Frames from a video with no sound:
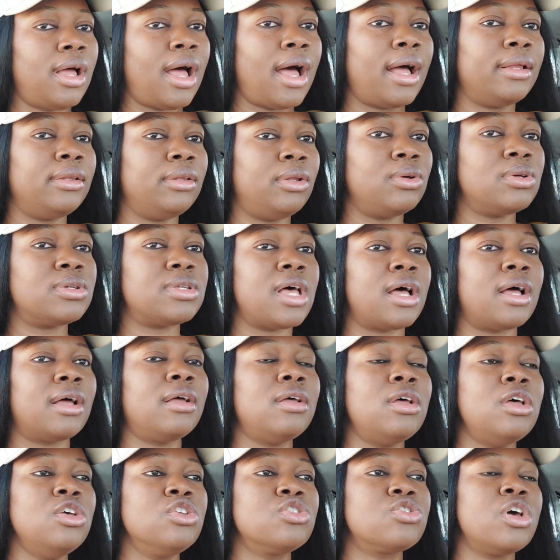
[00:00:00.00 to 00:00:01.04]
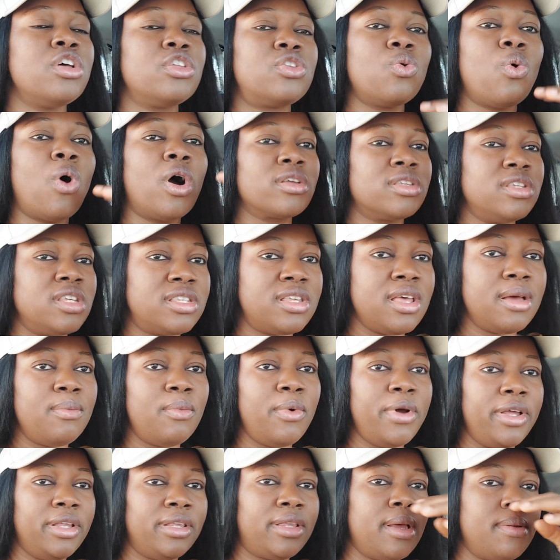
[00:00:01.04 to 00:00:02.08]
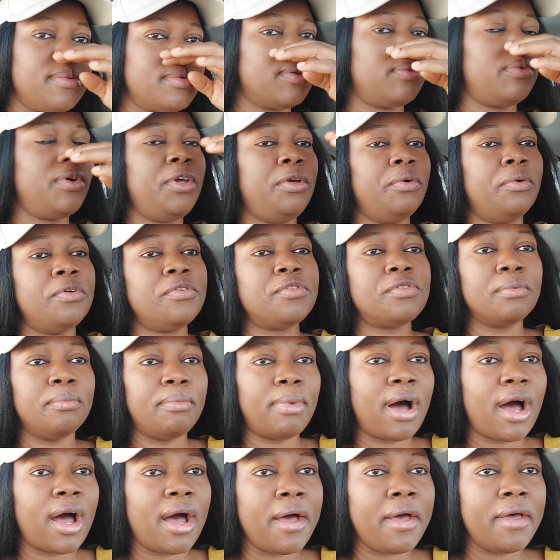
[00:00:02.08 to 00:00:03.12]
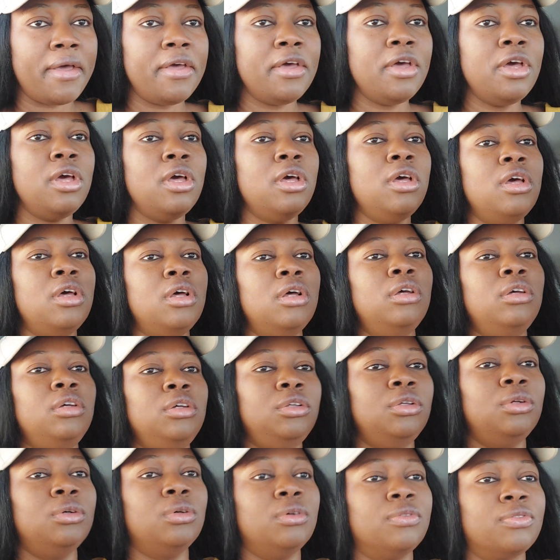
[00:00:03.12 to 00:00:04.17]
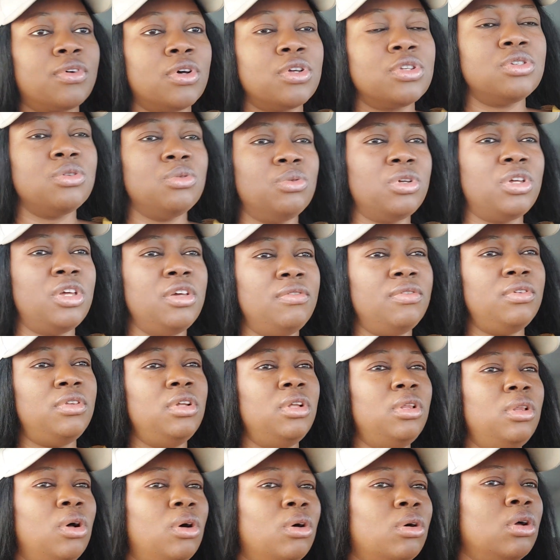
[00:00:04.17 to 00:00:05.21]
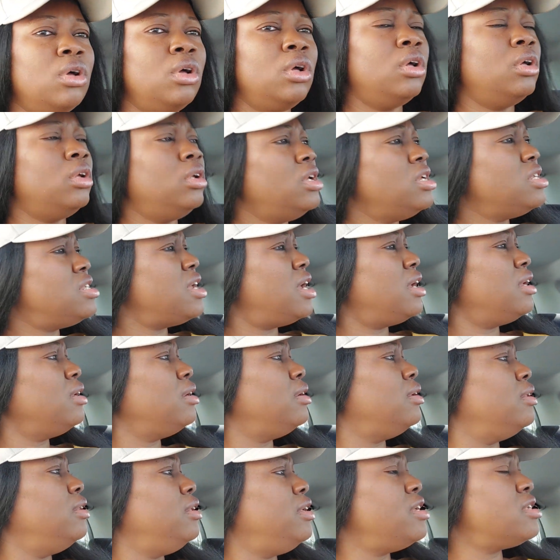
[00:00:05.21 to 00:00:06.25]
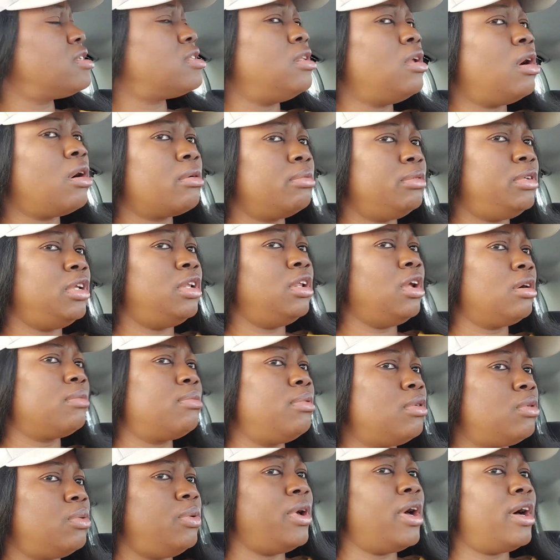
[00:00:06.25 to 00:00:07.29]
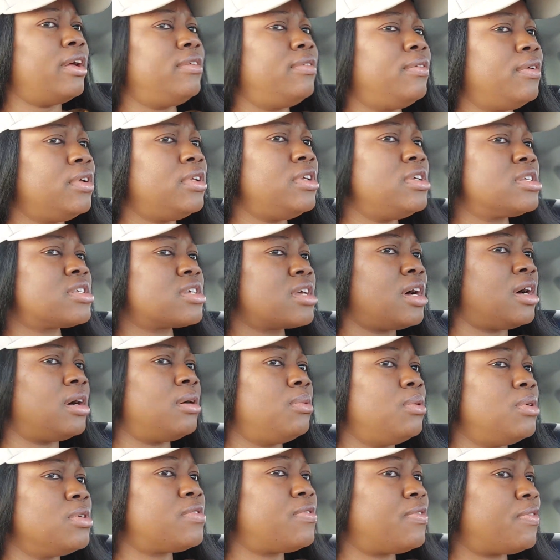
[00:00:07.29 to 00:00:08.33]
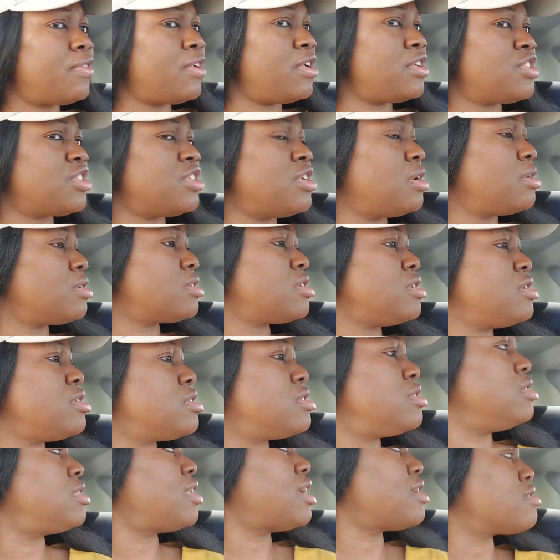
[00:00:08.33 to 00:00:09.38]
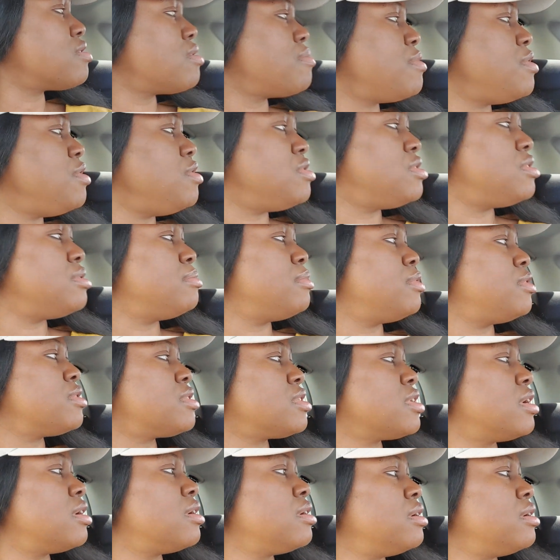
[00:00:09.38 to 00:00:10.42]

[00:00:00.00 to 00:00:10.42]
And those are, so it works the same way in terms of when you want to buy. Of course they will give you the log. Is it this log? The logbook we had for this car was fresh now, since it has not been used in Malta.